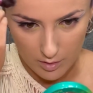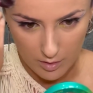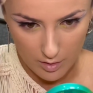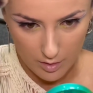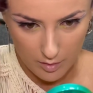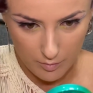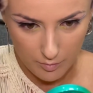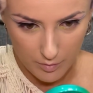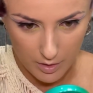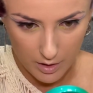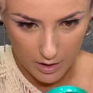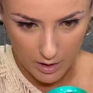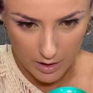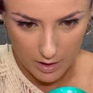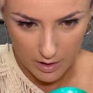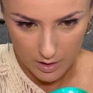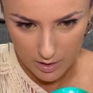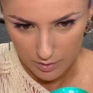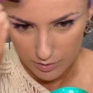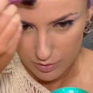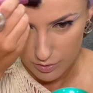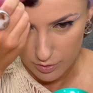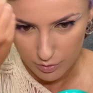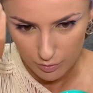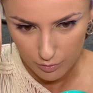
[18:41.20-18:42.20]
I'm gonna
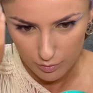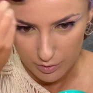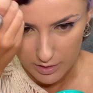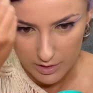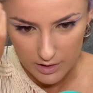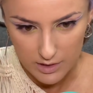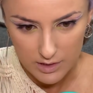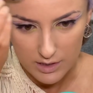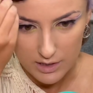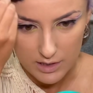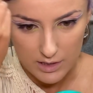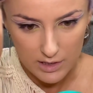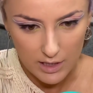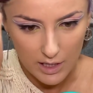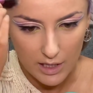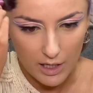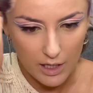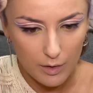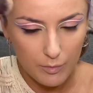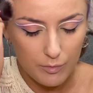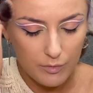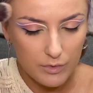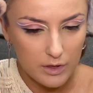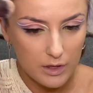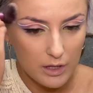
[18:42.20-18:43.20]
do the
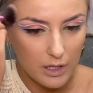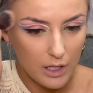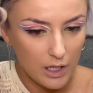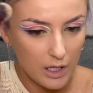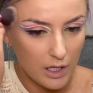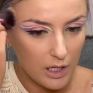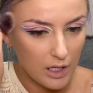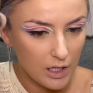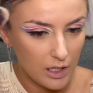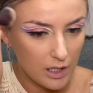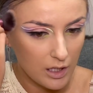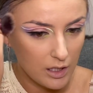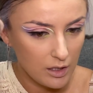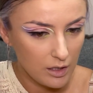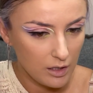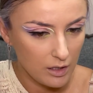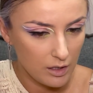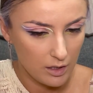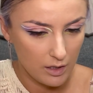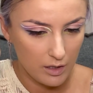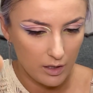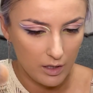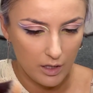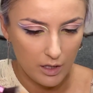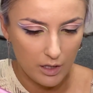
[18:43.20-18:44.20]
same thing
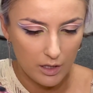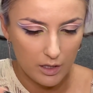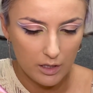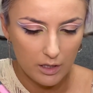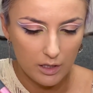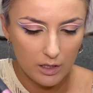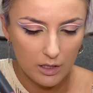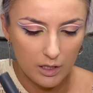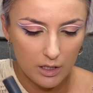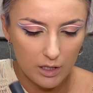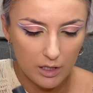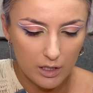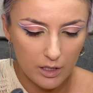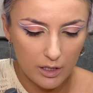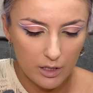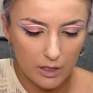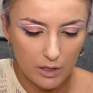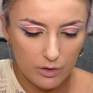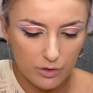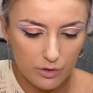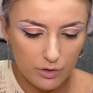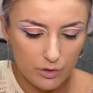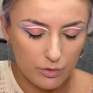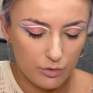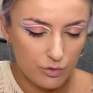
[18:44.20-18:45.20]
here
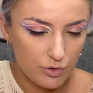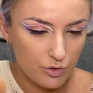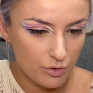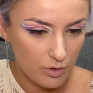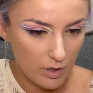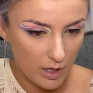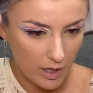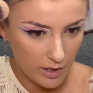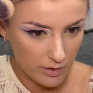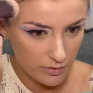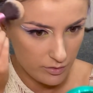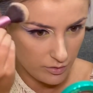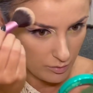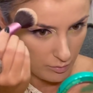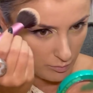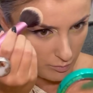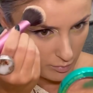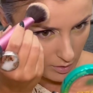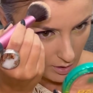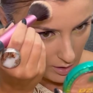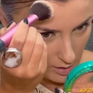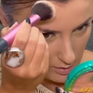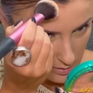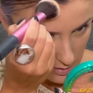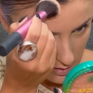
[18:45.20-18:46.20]
to try to
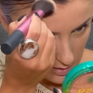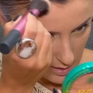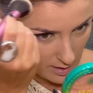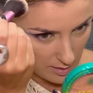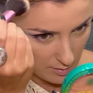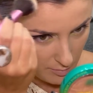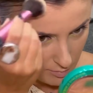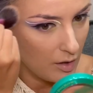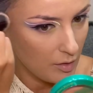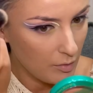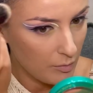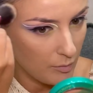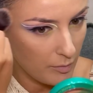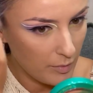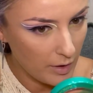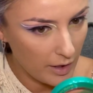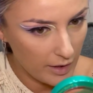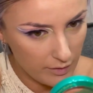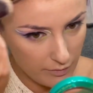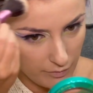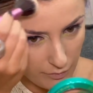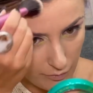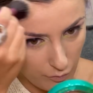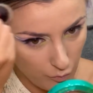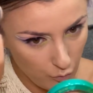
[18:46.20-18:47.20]
bronze up my
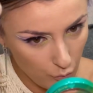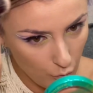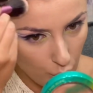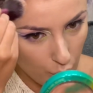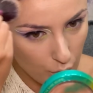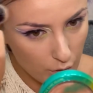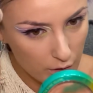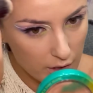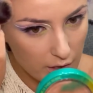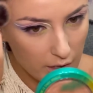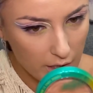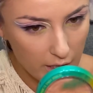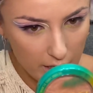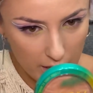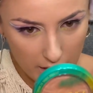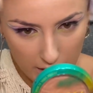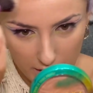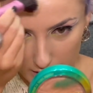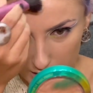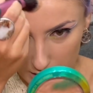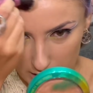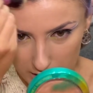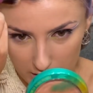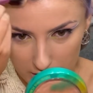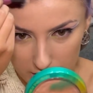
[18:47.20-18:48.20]

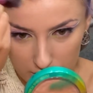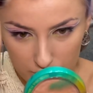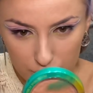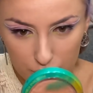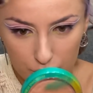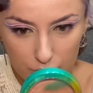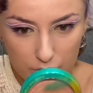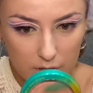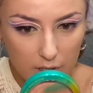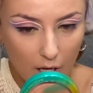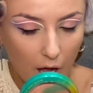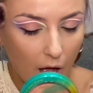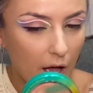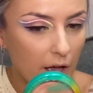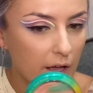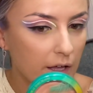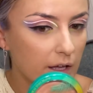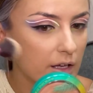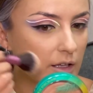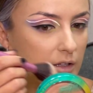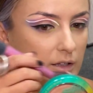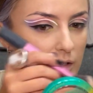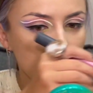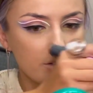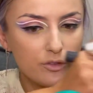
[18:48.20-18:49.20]
forehead, to
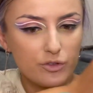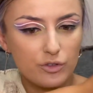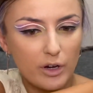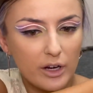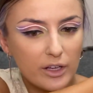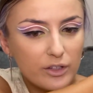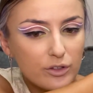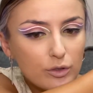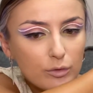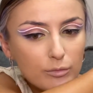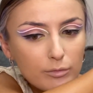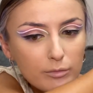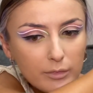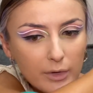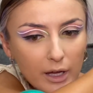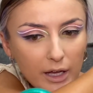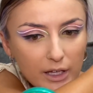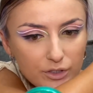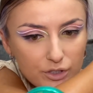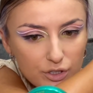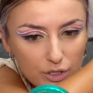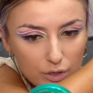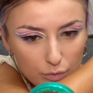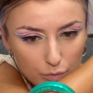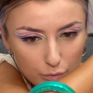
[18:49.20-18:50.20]
tie it and try to
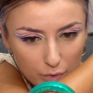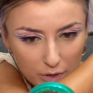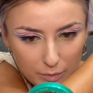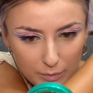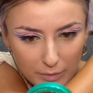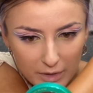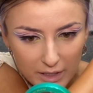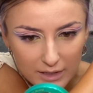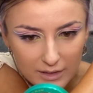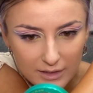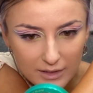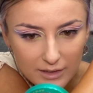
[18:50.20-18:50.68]
match it with my